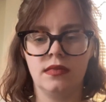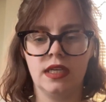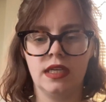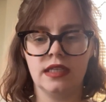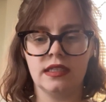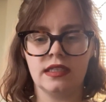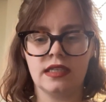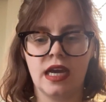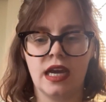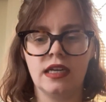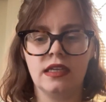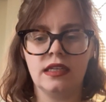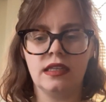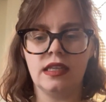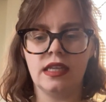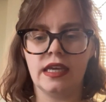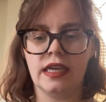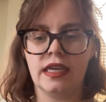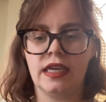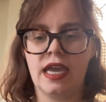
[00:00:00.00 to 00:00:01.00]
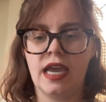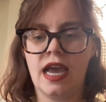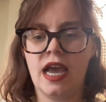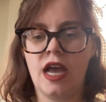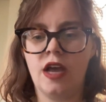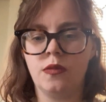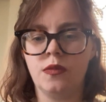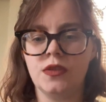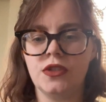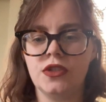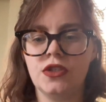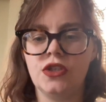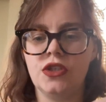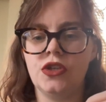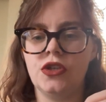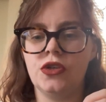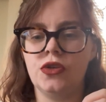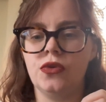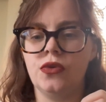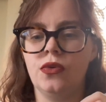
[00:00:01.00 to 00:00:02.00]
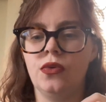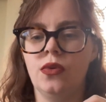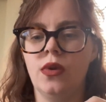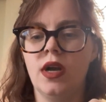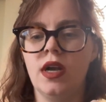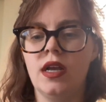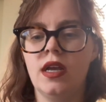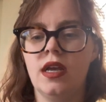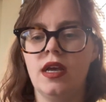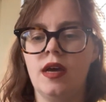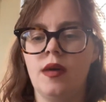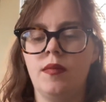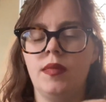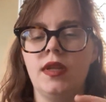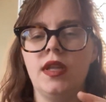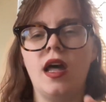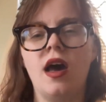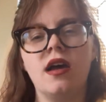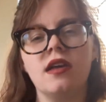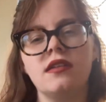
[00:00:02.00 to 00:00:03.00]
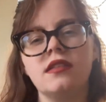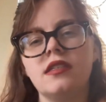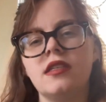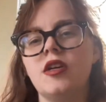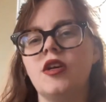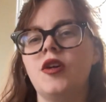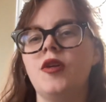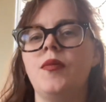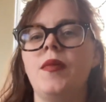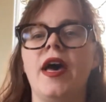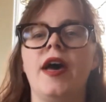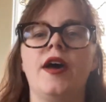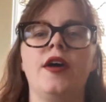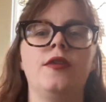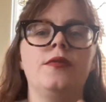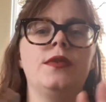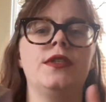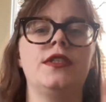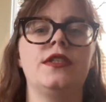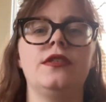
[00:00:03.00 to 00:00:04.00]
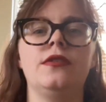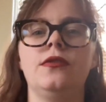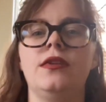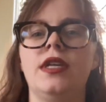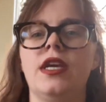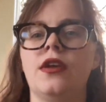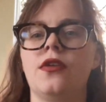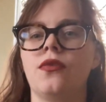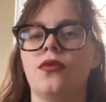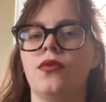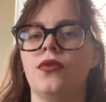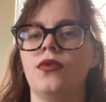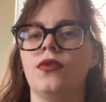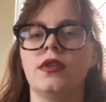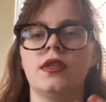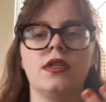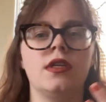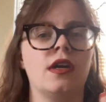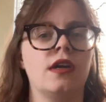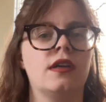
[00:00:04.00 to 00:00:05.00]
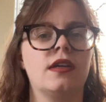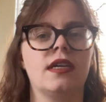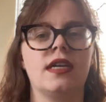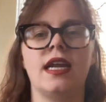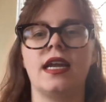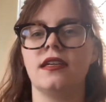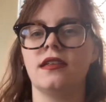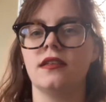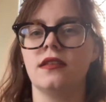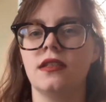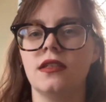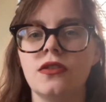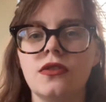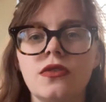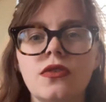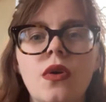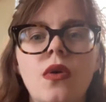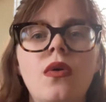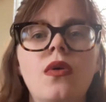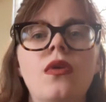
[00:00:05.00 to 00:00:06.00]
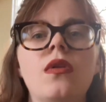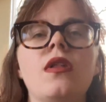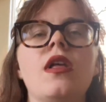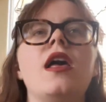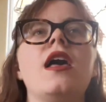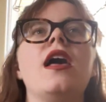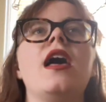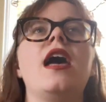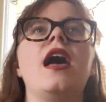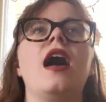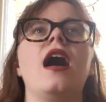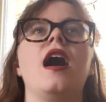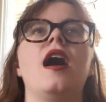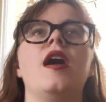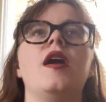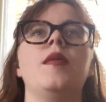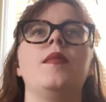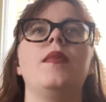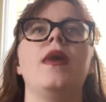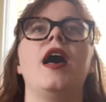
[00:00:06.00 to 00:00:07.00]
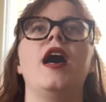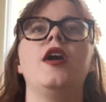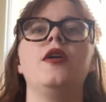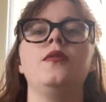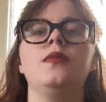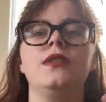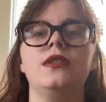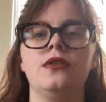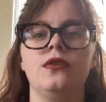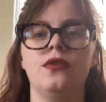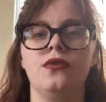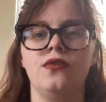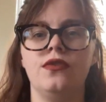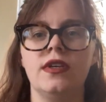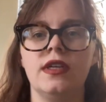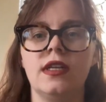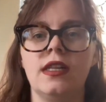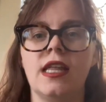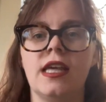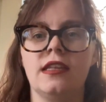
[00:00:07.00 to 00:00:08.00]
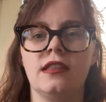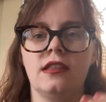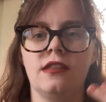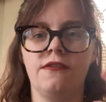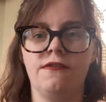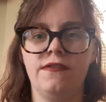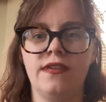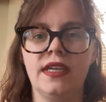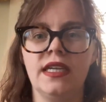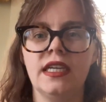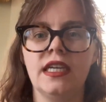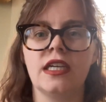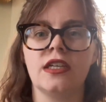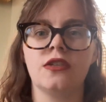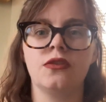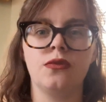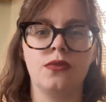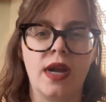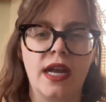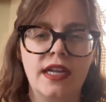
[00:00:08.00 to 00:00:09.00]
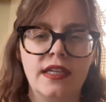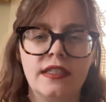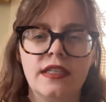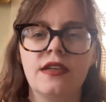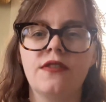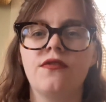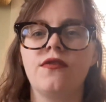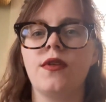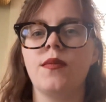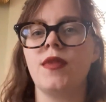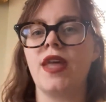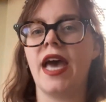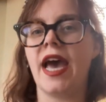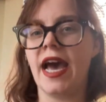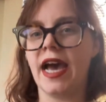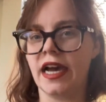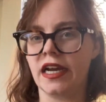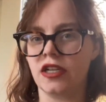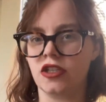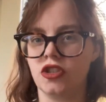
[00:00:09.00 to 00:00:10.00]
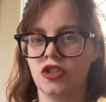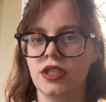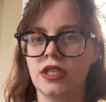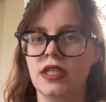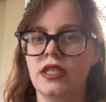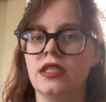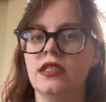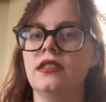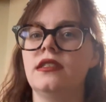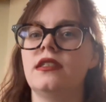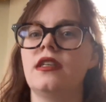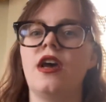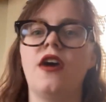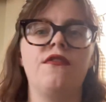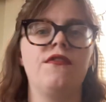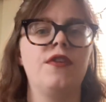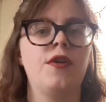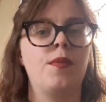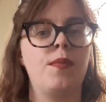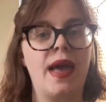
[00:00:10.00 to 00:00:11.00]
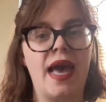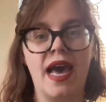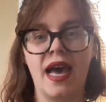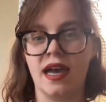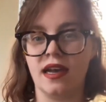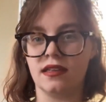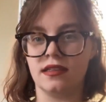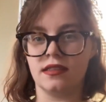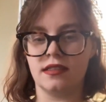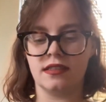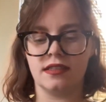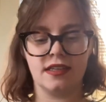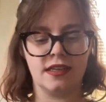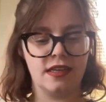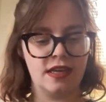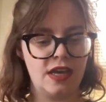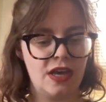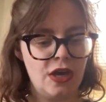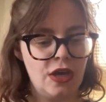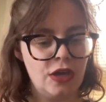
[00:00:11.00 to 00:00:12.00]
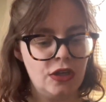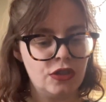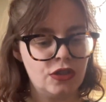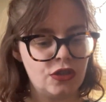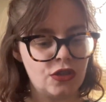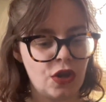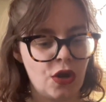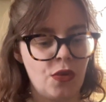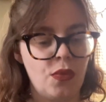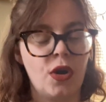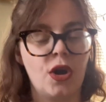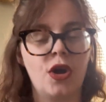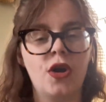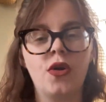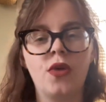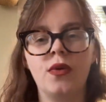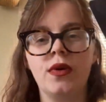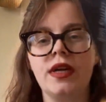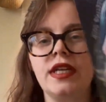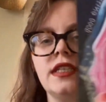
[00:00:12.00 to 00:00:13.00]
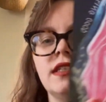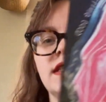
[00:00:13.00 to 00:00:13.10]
is kind of like helps you blossom, helps you get through the dark night of the soul. Helps you feel like the phoenix rising from the ashes of your past. So we're going